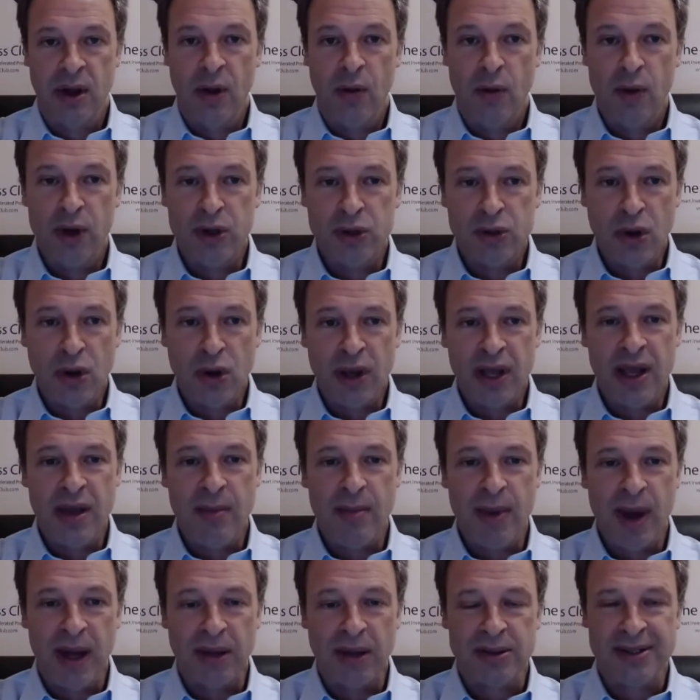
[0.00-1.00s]
We're talking
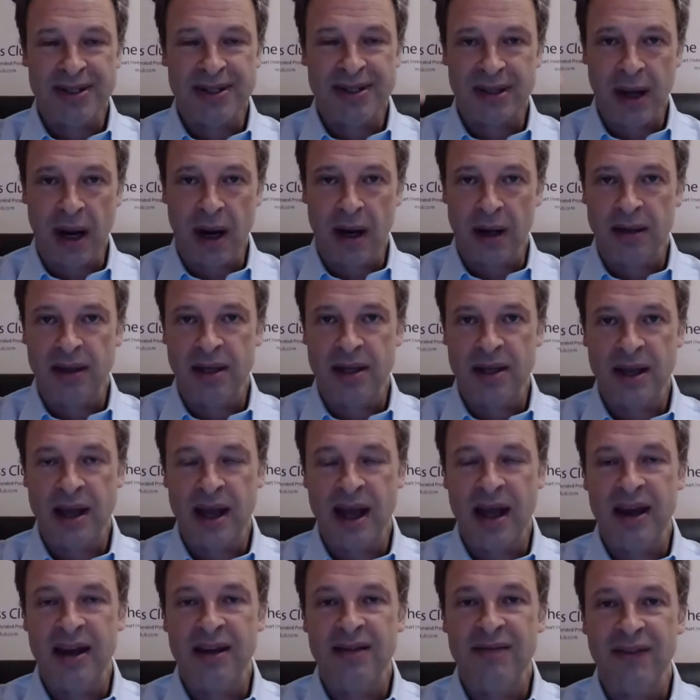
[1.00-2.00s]
about starting
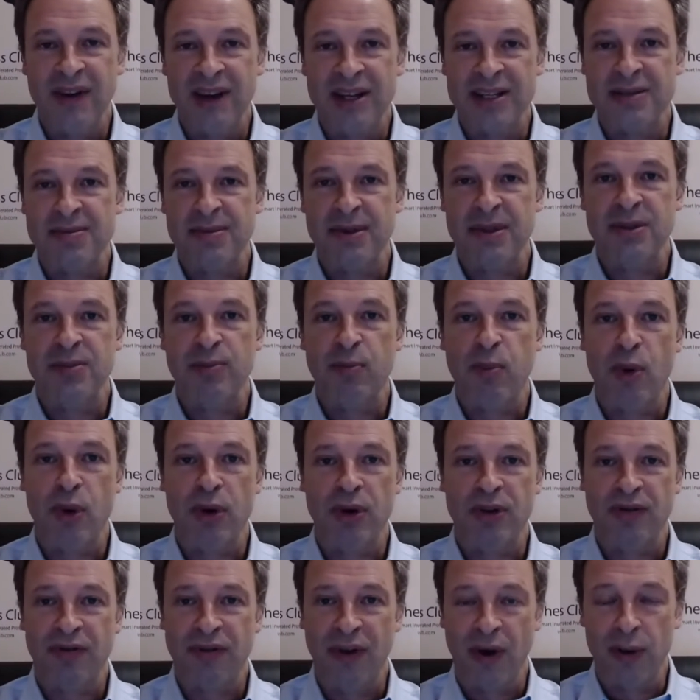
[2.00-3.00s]
an investment
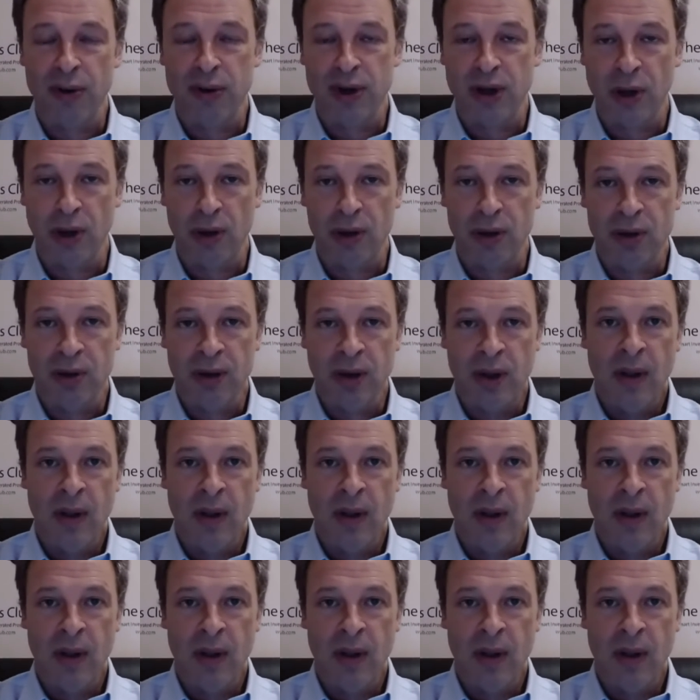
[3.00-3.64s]
portfolio